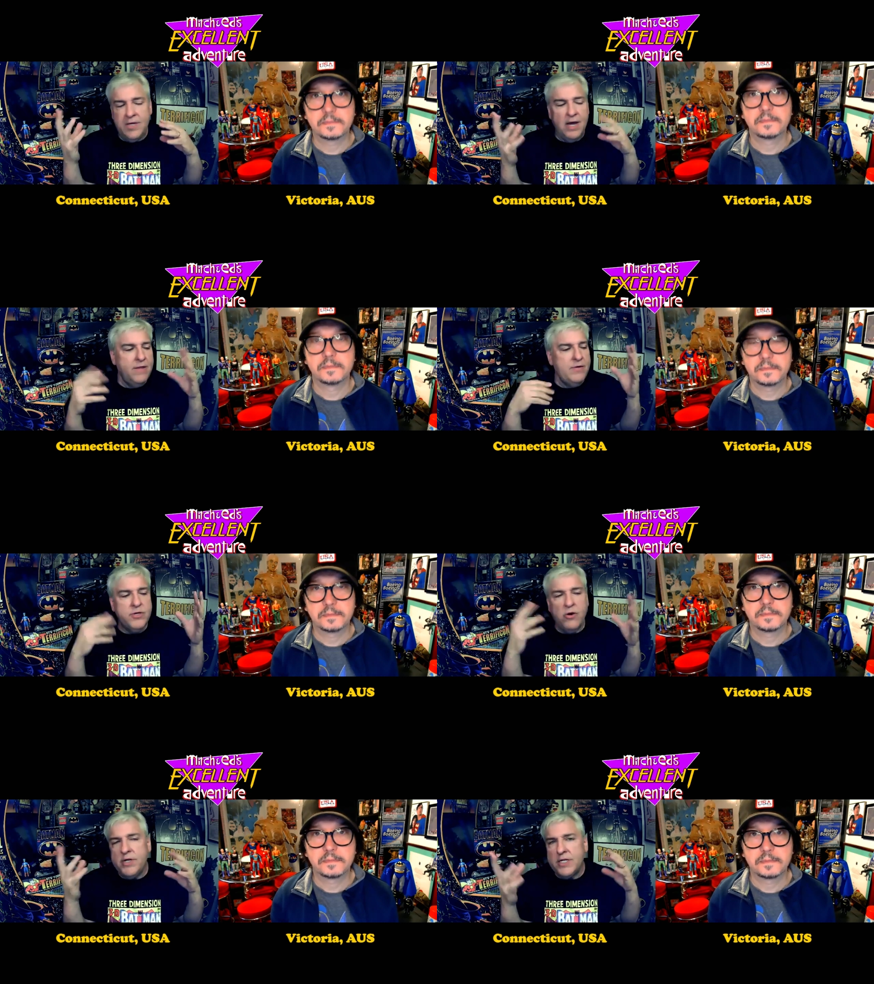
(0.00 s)
Speaker 1: know, there's
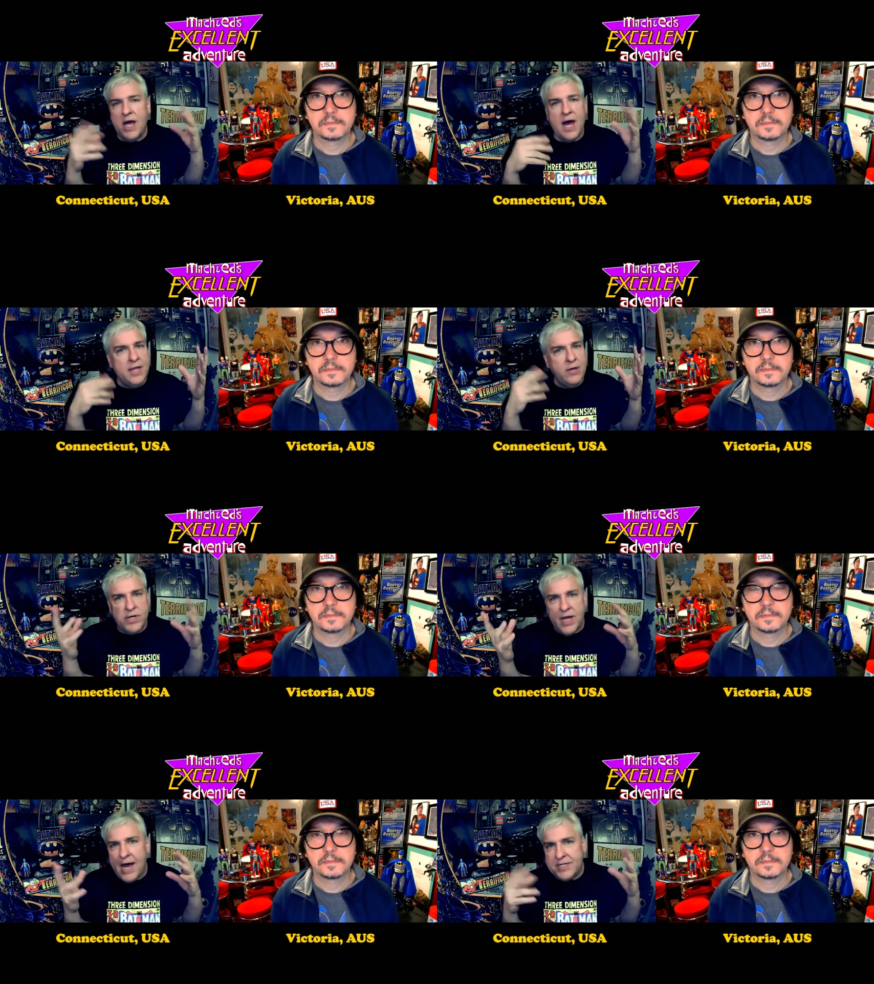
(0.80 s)
always Hollywood
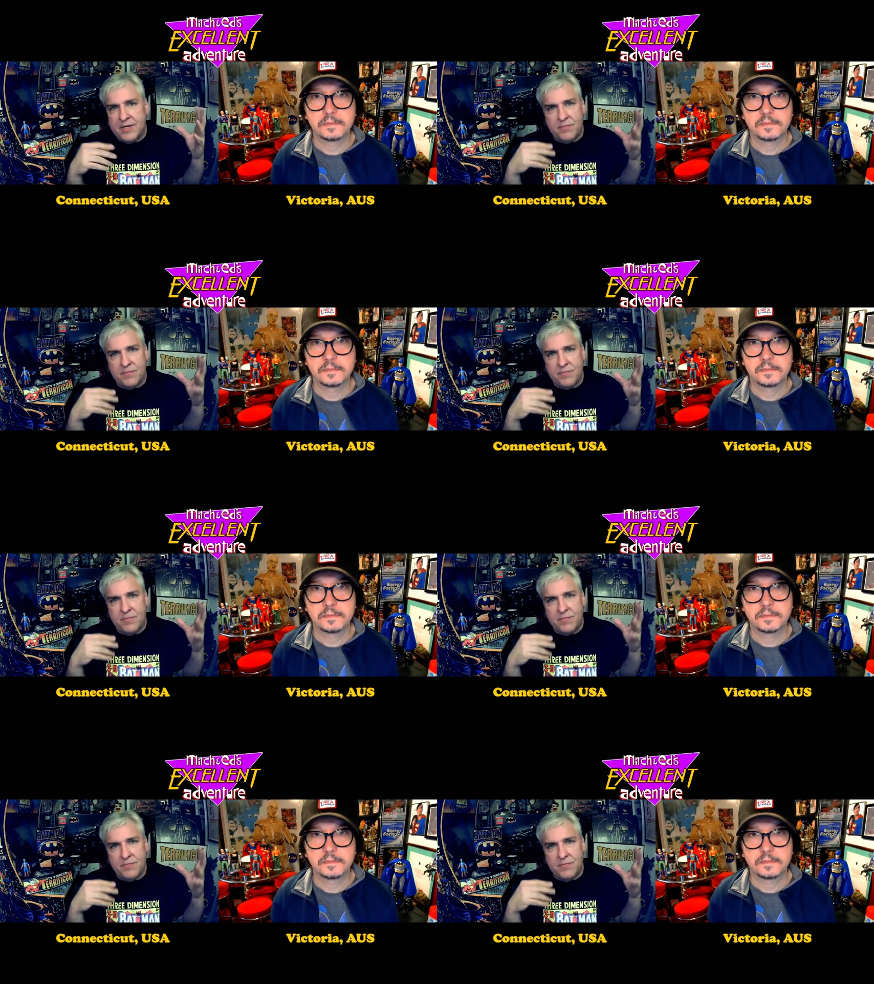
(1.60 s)
gossip.